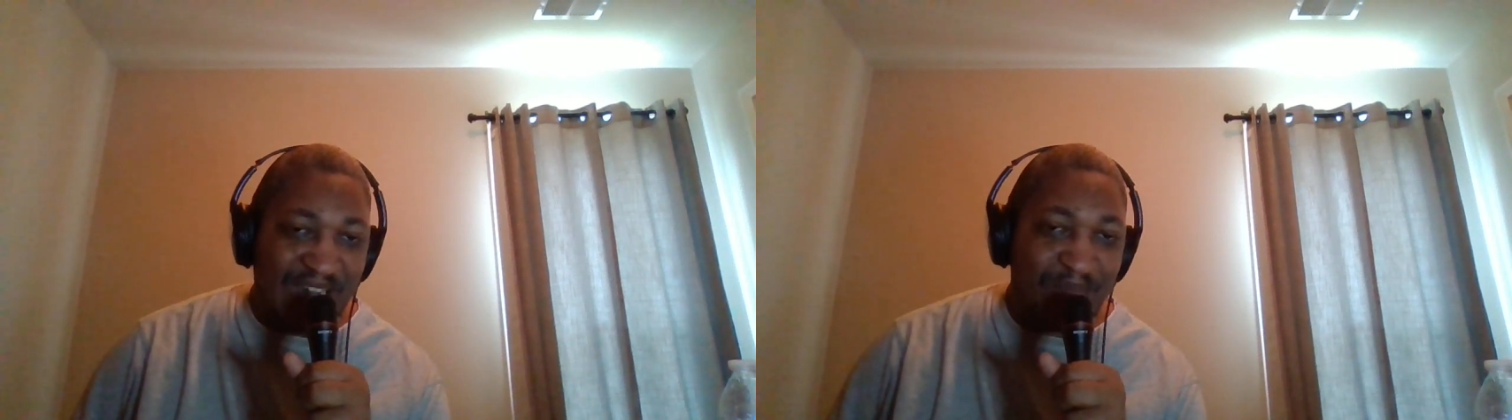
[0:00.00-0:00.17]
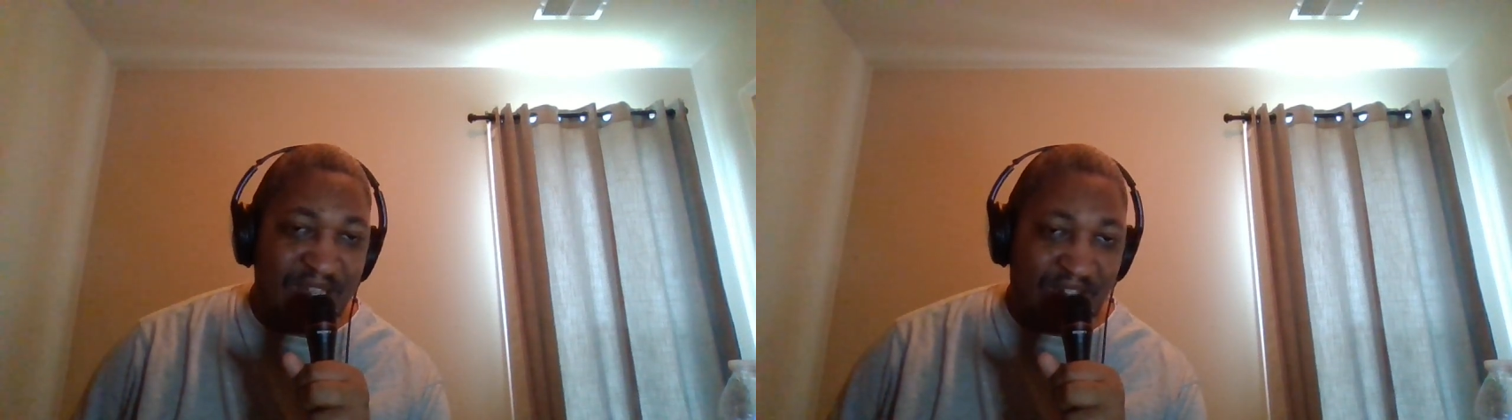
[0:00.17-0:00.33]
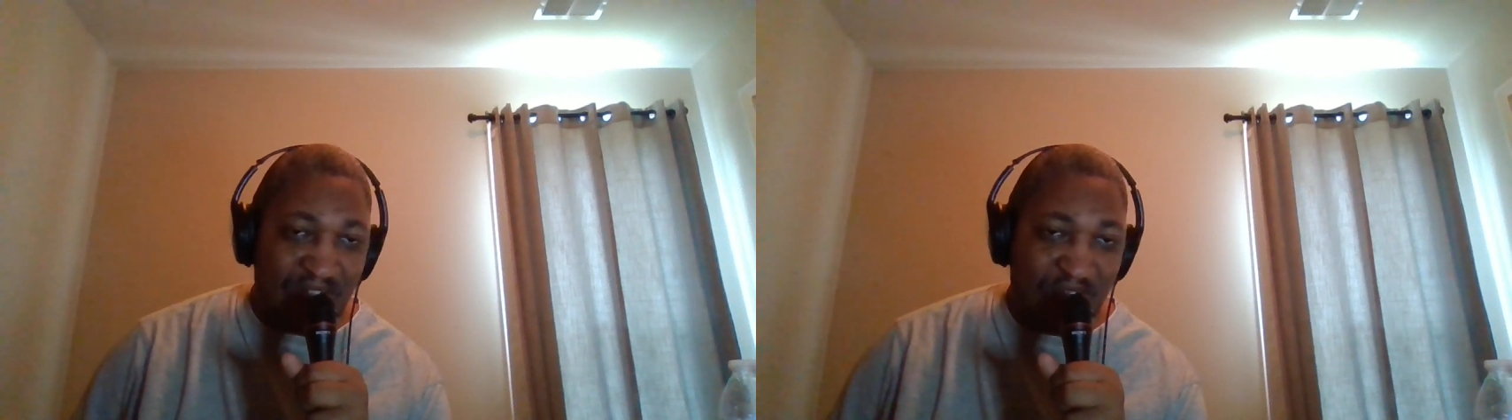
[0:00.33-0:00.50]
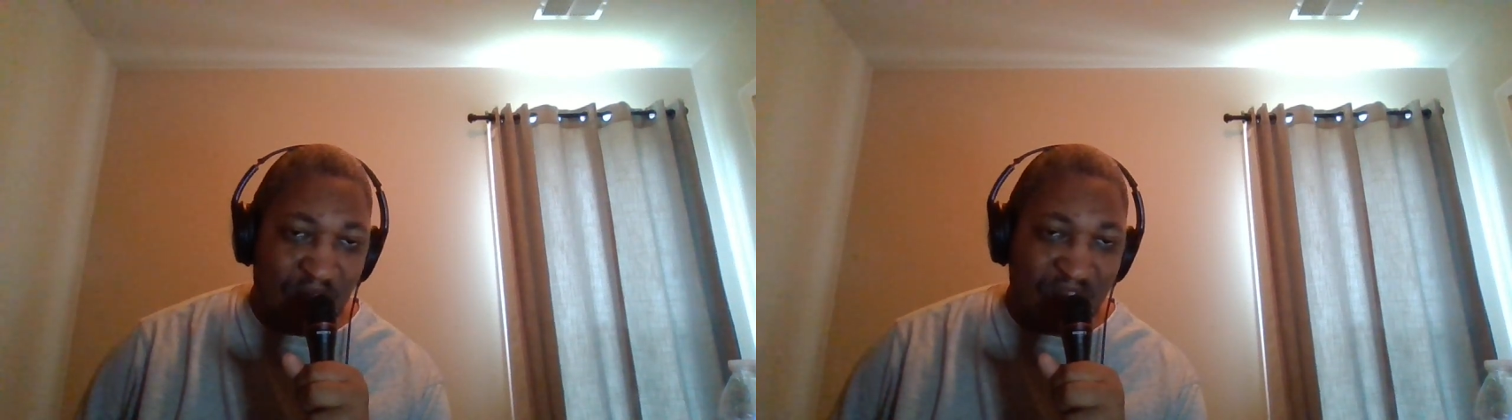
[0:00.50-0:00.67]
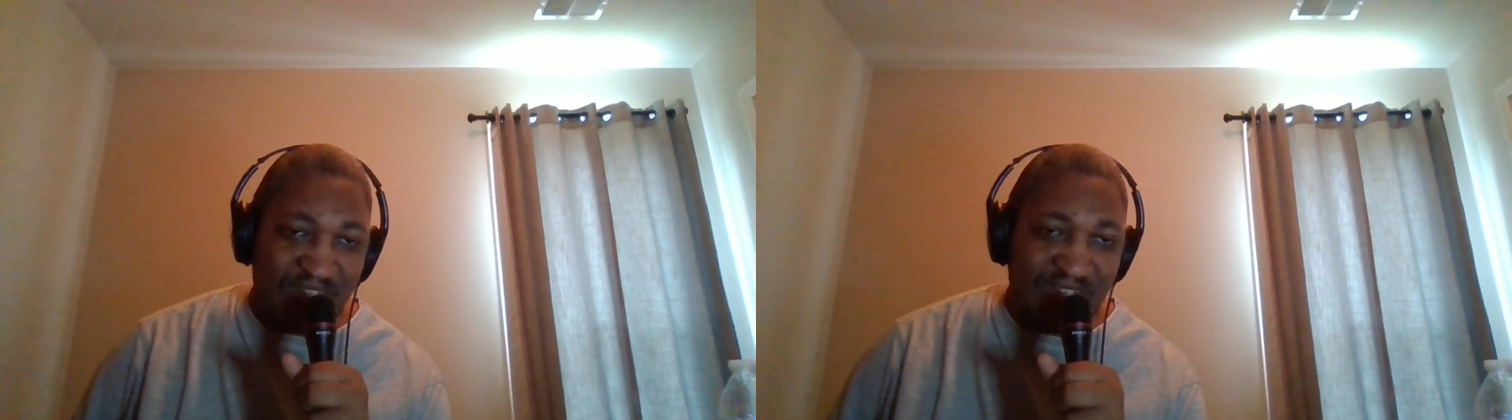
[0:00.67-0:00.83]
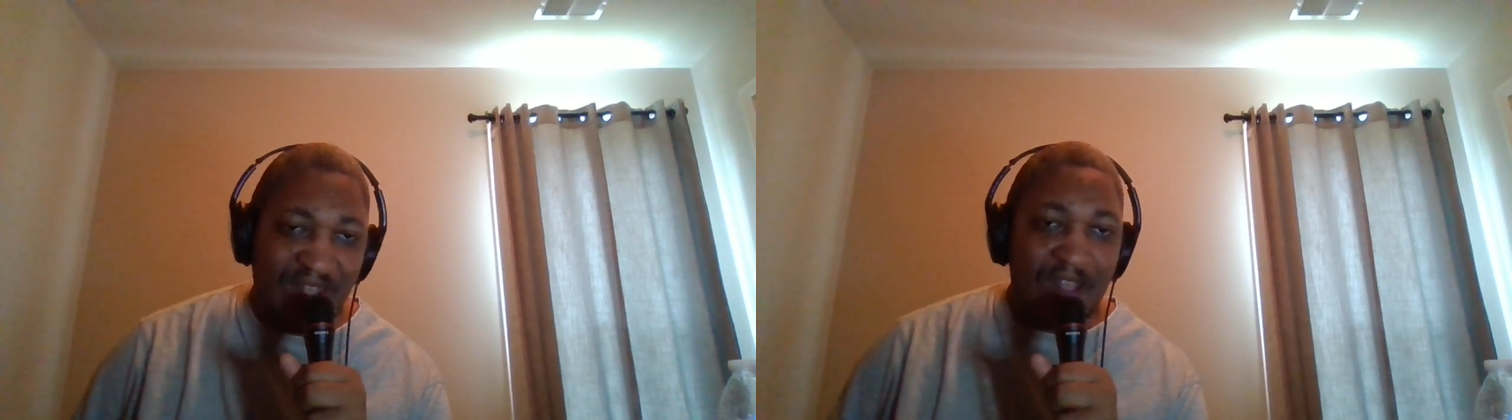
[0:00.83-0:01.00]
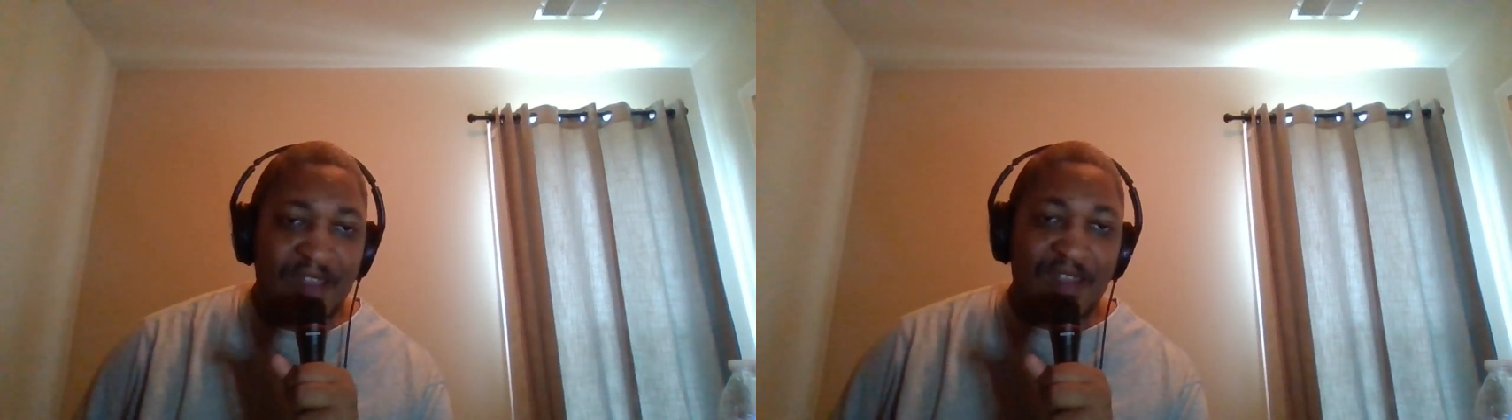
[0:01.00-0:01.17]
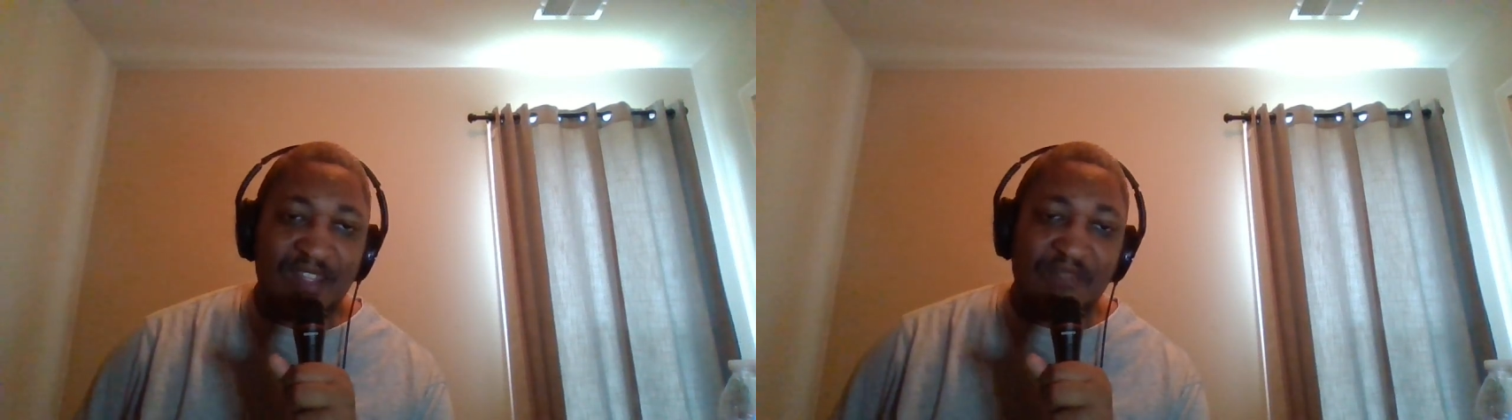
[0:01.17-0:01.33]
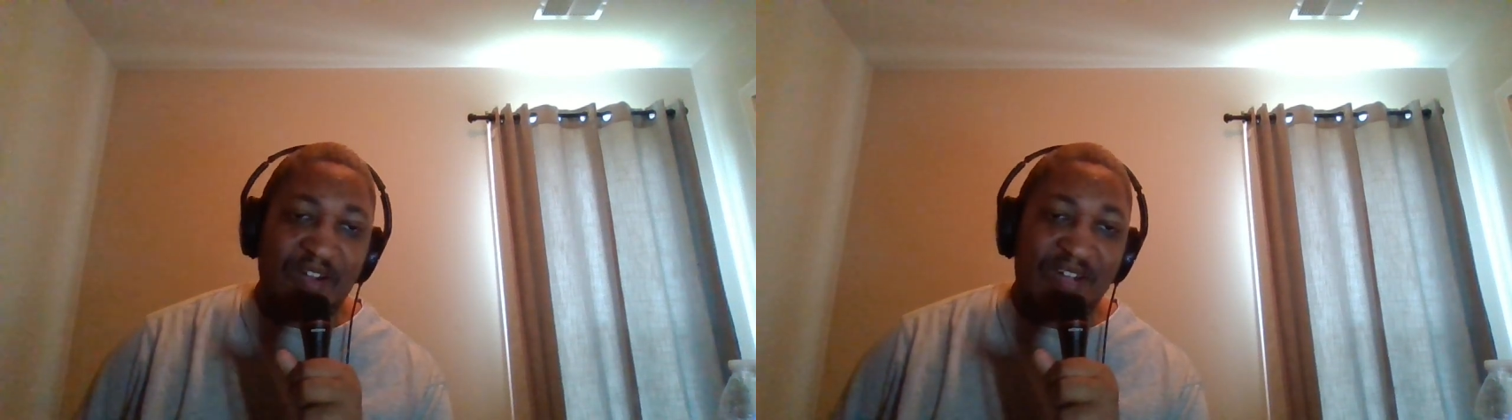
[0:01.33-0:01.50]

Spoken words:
megahertz, the very